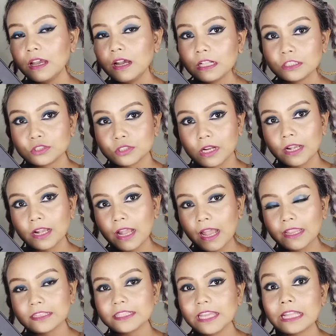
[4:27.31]
ultra
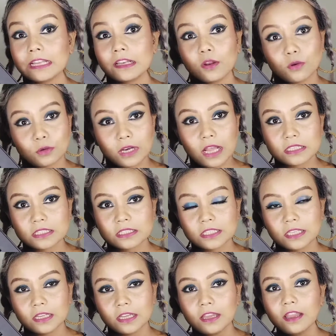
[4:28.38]
guide and long
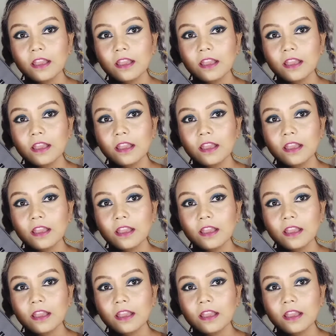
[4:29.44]
lasting.